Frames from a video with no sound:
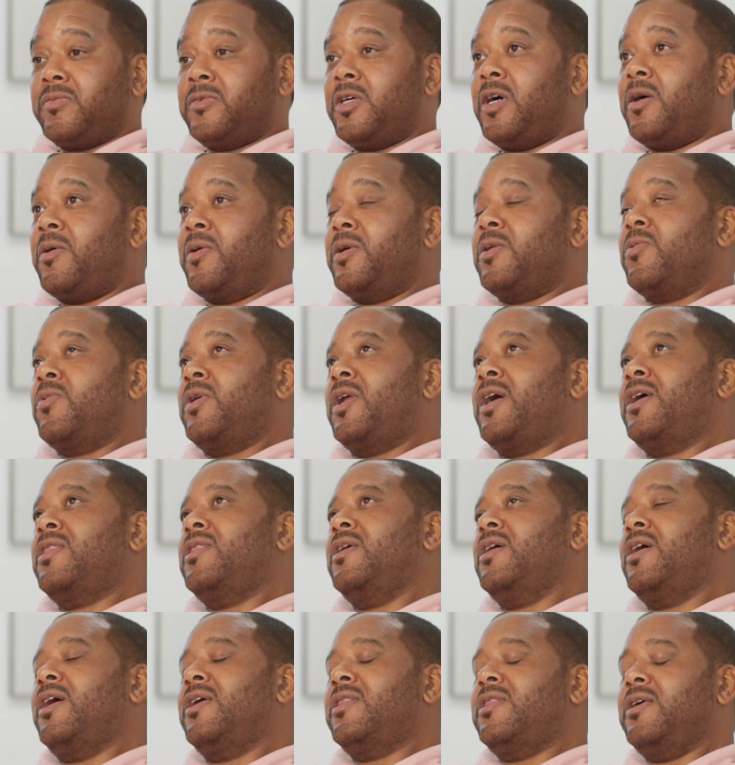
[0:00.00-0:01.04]
No, what
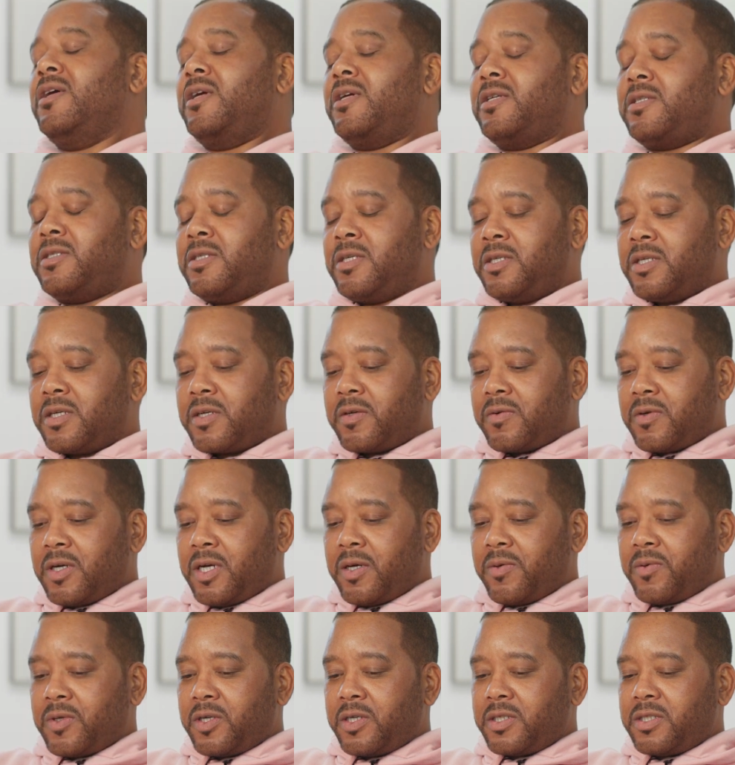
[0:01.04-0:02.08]
I think it's in the
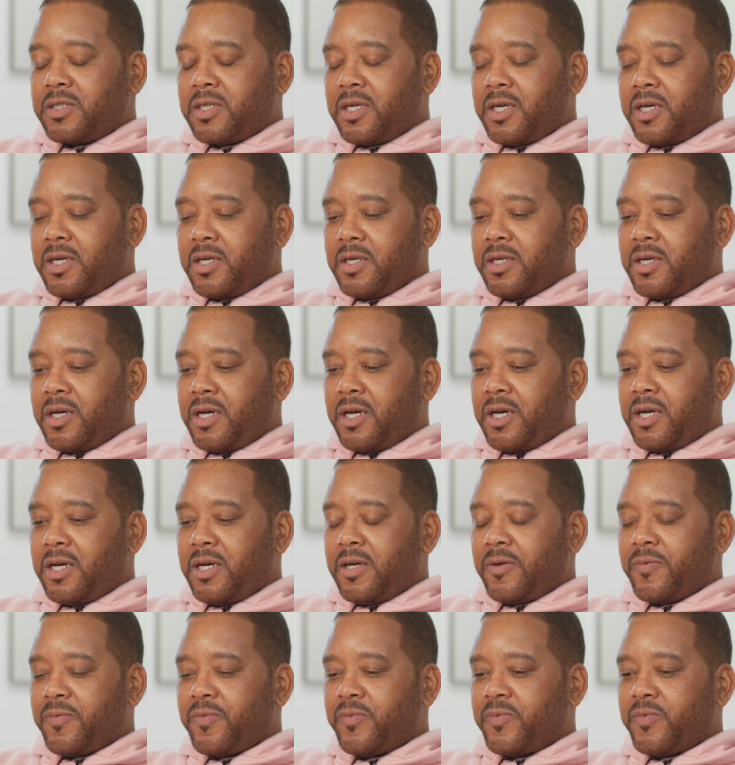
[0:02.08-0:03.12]
Quran where they say,
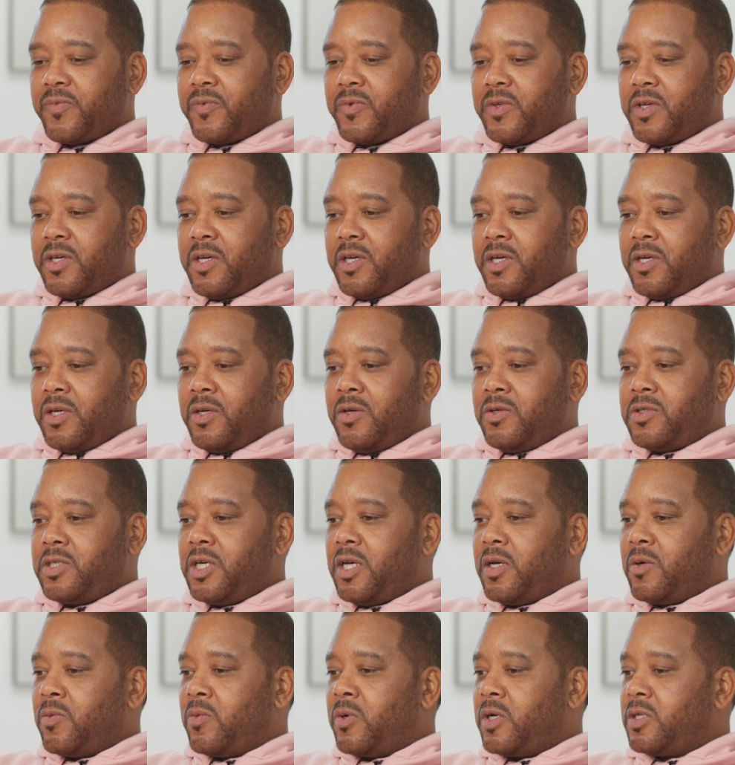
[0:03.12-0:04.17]
you
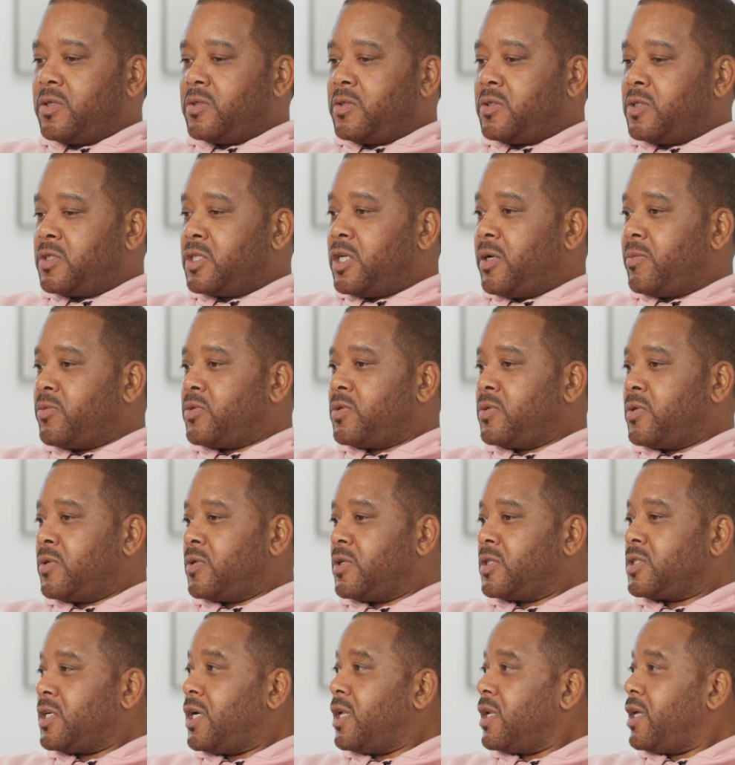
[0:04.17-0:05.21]
take one step
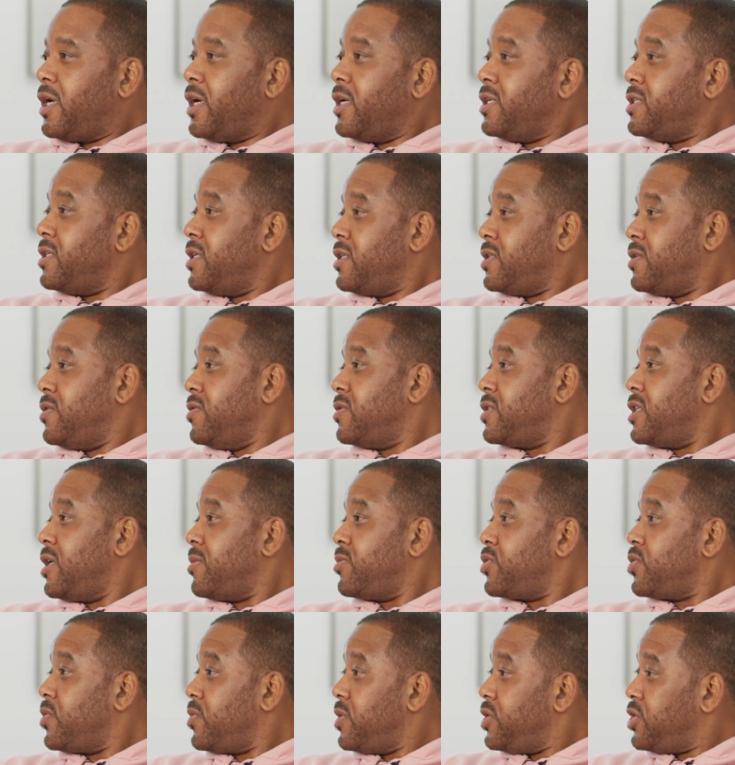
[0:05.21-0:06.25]
towards Allah, he takes two
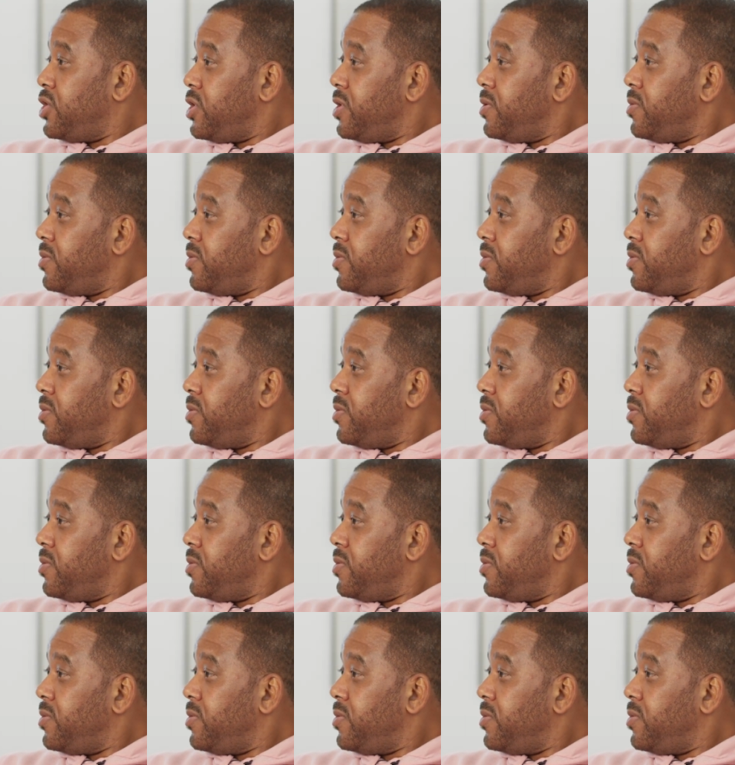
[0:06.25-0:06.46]
steps towards you.